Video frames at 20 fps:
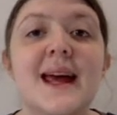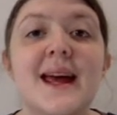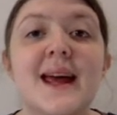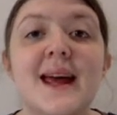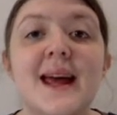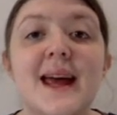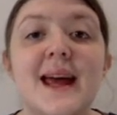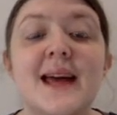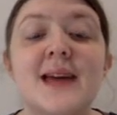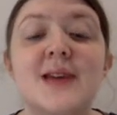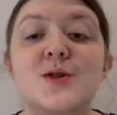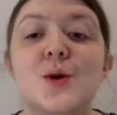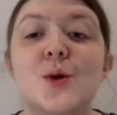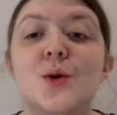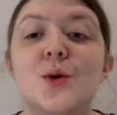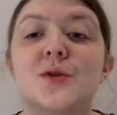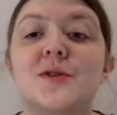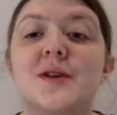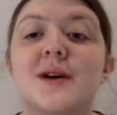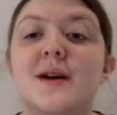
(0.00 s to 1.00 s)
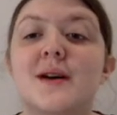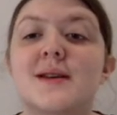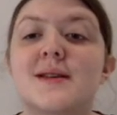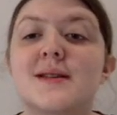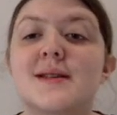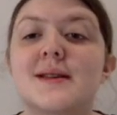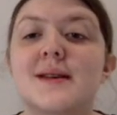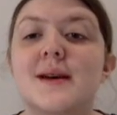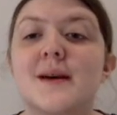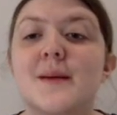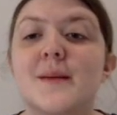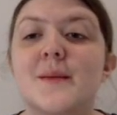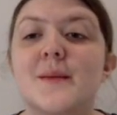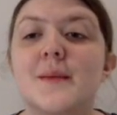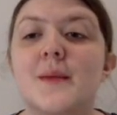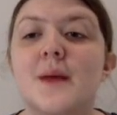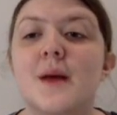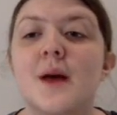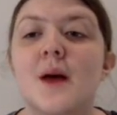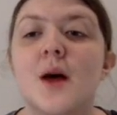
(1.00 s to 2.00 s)
Here's your task.
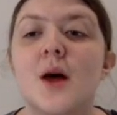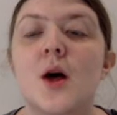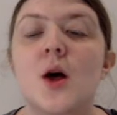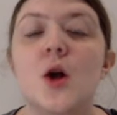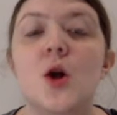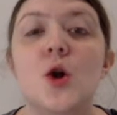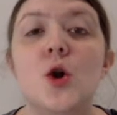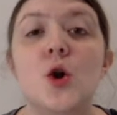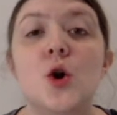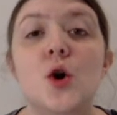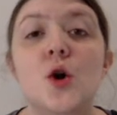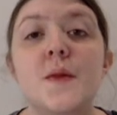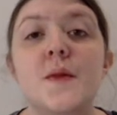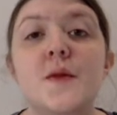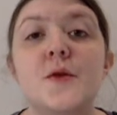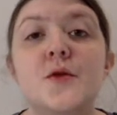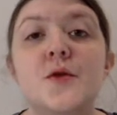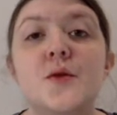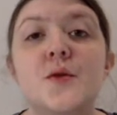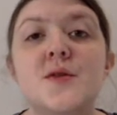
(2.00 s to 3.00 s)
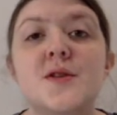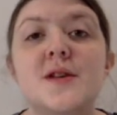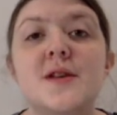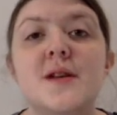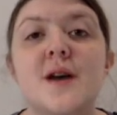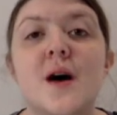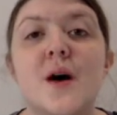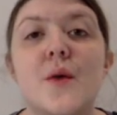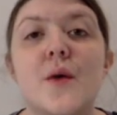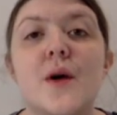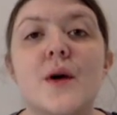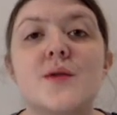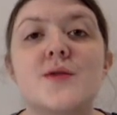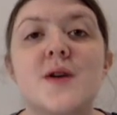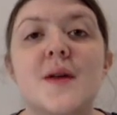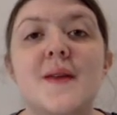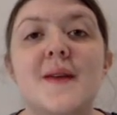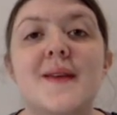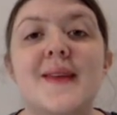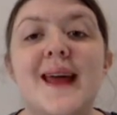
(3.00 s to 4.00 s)
Look at the 2 scenarios
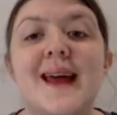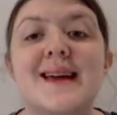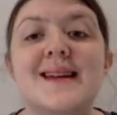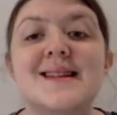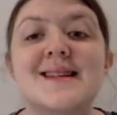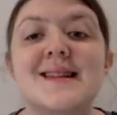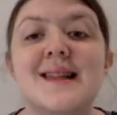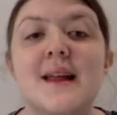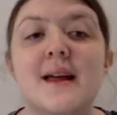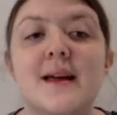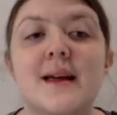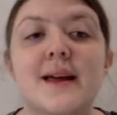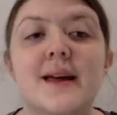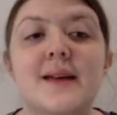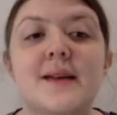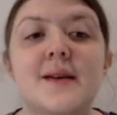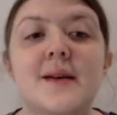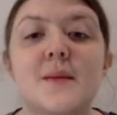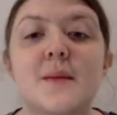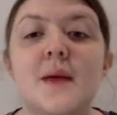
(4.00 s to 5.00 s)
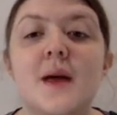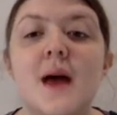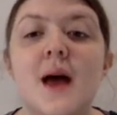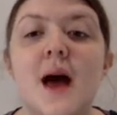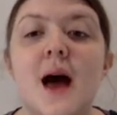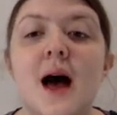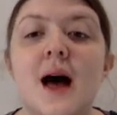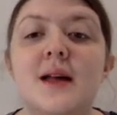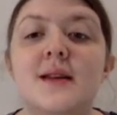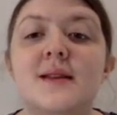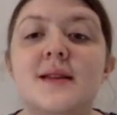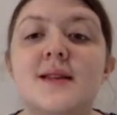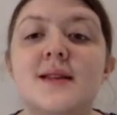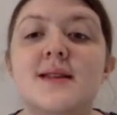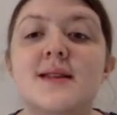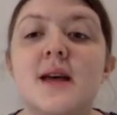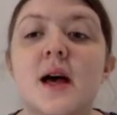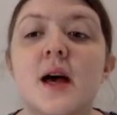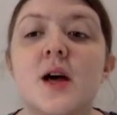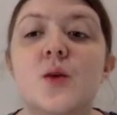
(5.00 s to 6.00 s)
on the next slide and
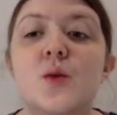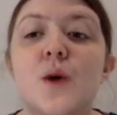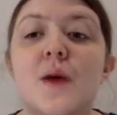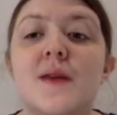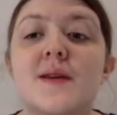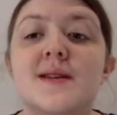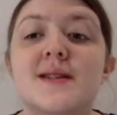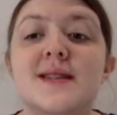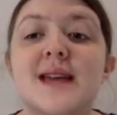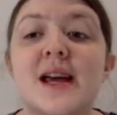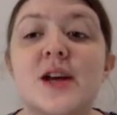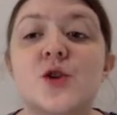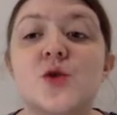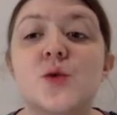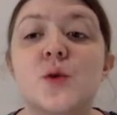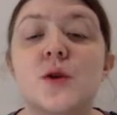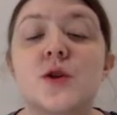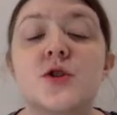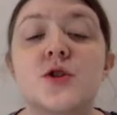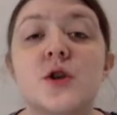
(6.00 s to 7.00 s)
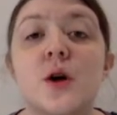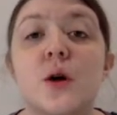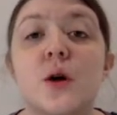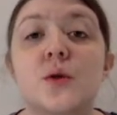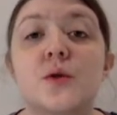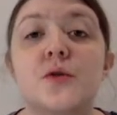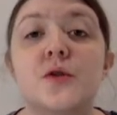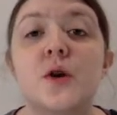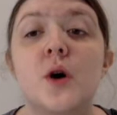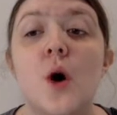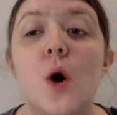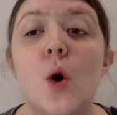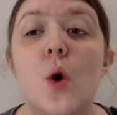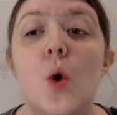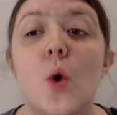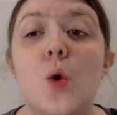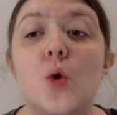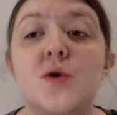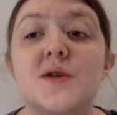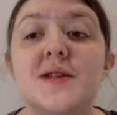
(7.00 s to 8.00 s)
decide whether sexual assault
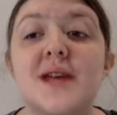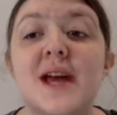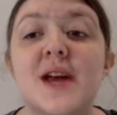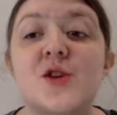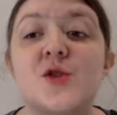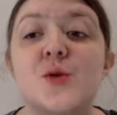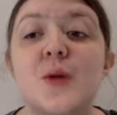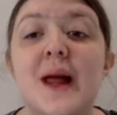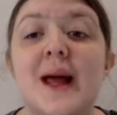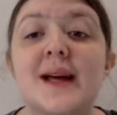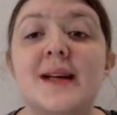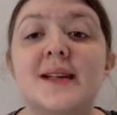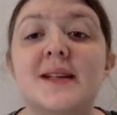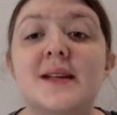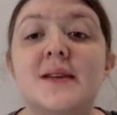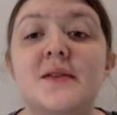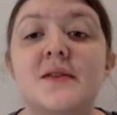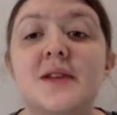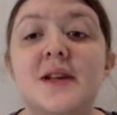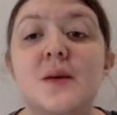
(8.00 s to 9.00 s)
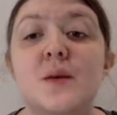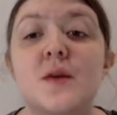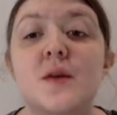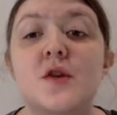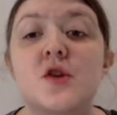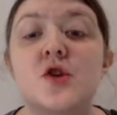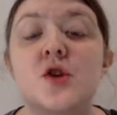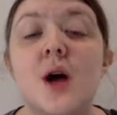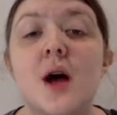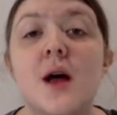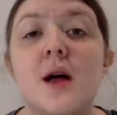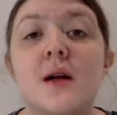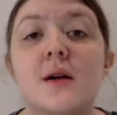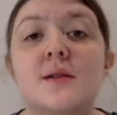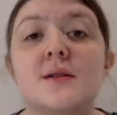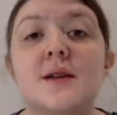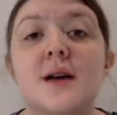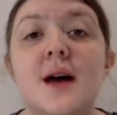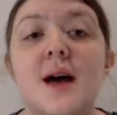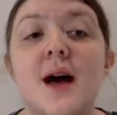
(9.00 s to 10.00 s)
or sexual activity with a
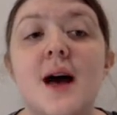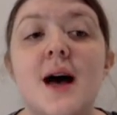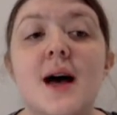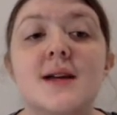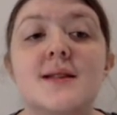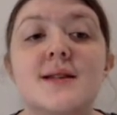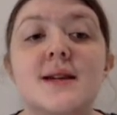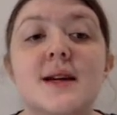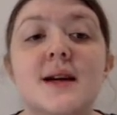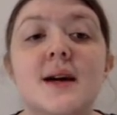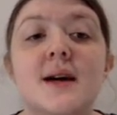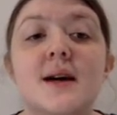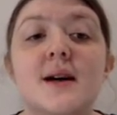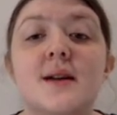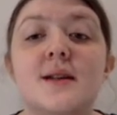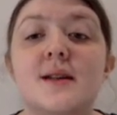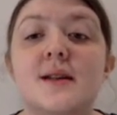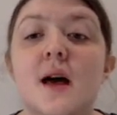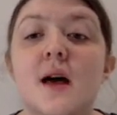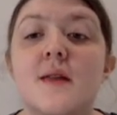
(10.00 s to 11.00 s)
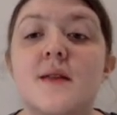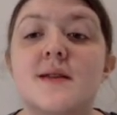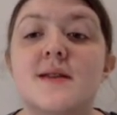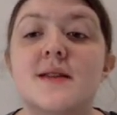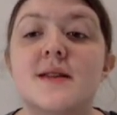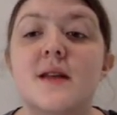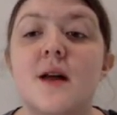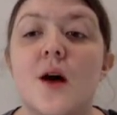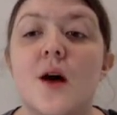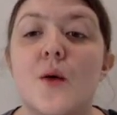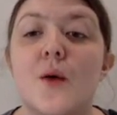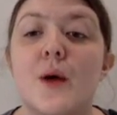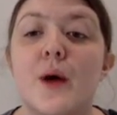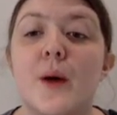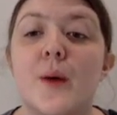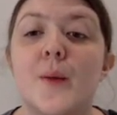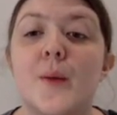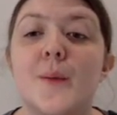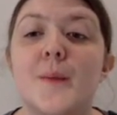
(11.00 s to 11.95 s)
child has occurred in either scenario.